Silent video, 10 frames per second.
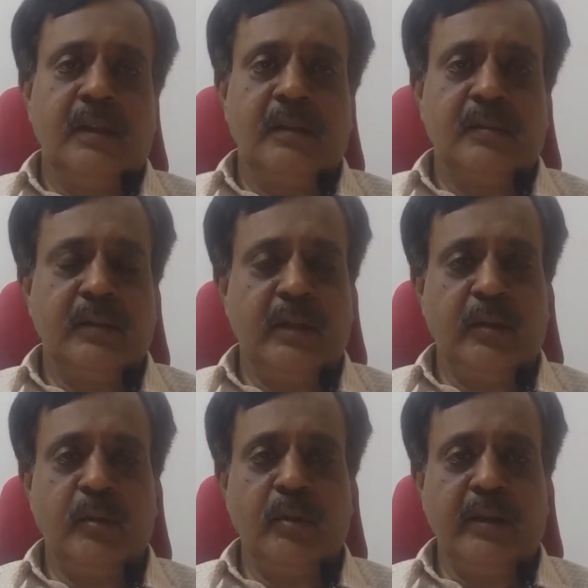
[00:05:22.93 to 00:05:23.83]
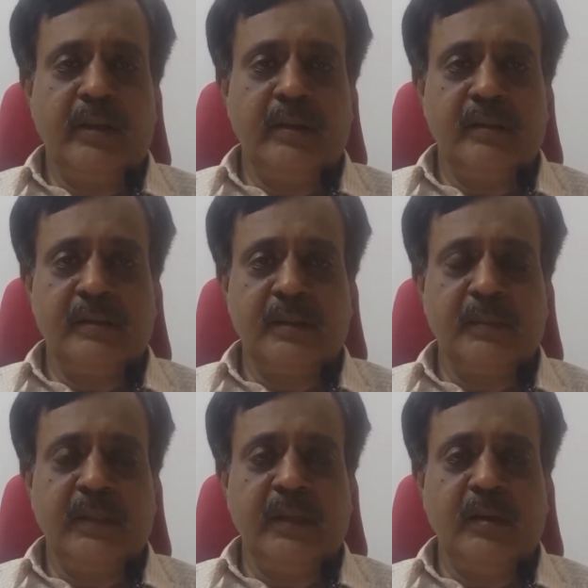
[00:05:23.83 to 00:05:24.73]
so that you don't hear
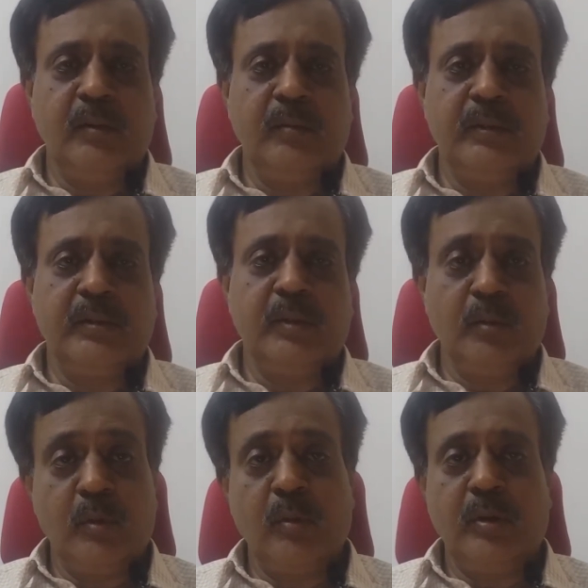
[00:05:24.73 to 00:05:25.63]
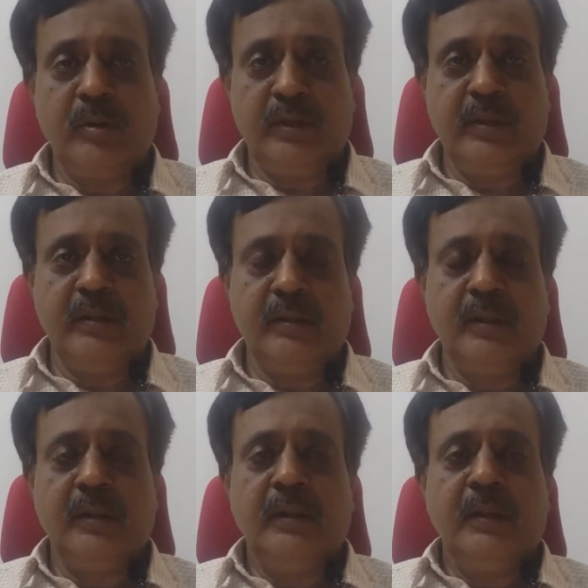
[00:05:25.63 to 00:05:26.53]
something which you don't want to hear,
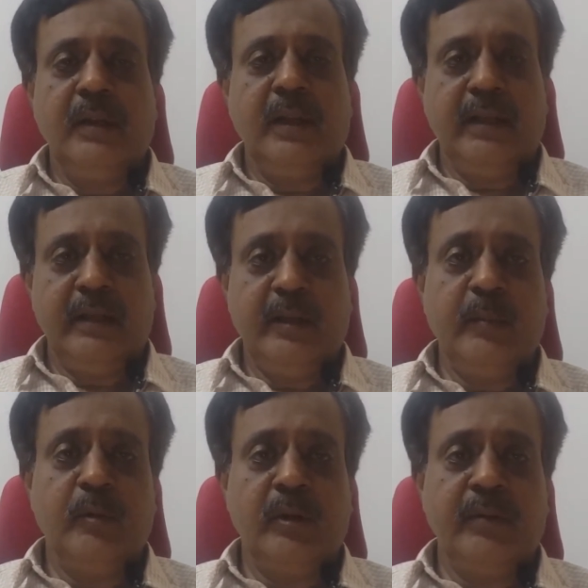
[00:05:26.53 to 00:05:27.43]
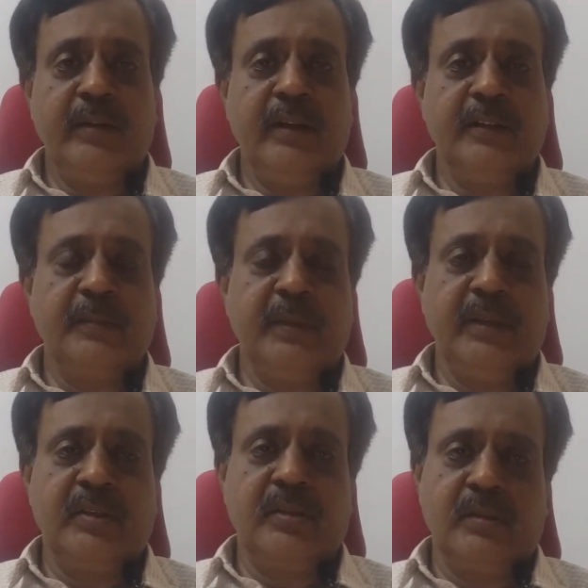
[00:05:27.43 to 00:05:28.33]
like a demotivating
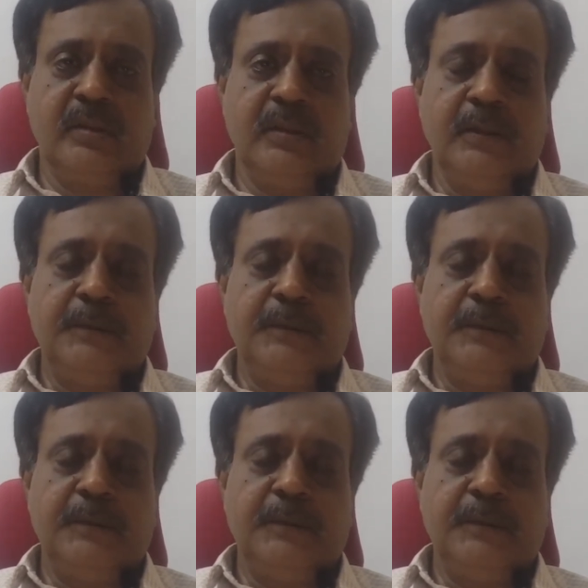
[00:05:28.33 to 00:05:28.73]
speech or